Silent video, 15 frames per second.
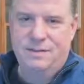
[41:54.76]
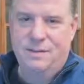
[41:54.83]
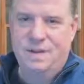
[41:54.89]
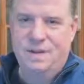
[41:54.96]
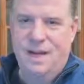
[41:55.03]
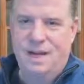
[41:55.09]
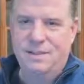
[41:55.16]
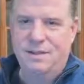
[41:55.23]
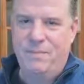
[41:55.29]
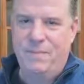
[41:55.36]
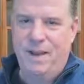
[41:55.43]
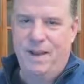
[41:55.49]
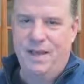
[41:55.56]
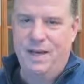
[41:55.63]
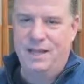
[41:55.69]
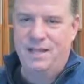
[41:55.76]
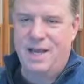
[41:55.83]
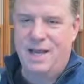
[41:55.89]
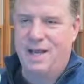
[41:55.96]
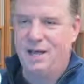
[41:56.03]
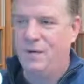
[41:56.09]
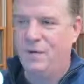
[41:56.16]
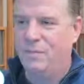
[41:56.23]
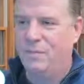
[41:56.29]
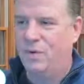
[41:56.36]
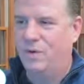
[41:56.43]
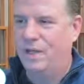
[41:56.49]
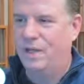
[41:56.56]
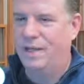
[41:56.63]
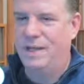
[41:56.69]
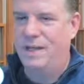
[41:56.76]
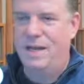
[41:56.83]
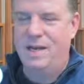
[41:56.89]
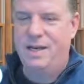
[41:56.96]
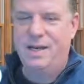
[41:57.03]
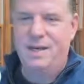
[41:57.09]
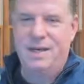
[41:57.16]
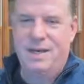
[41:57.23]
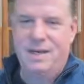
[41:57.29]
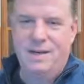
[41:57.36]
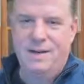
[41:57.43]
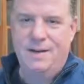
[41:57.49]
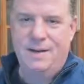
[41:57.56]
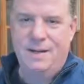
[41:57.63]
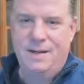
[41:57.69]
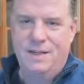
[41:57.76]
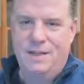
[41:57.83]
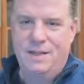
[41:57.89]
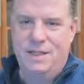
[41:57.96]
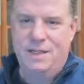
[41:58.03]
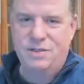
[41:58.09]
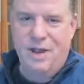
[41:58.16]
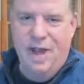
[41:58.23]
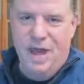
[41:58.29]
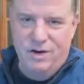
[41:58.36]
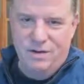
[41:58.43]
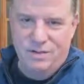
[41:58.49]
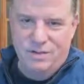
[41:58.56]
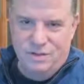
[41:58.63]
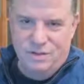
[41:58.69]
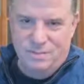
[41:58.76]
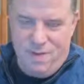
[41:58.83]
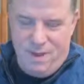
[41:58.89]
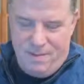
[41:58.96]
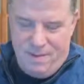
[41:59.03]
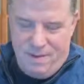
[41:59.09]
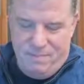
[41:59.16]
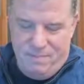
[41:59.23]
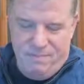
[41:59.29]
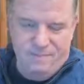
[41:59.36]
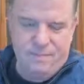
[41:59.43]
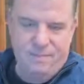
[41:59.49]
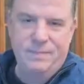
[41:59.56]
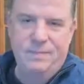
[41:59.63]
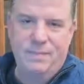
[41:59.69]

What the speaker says: Sometimes I'll make it italic or bold. And then these are headers, so maybe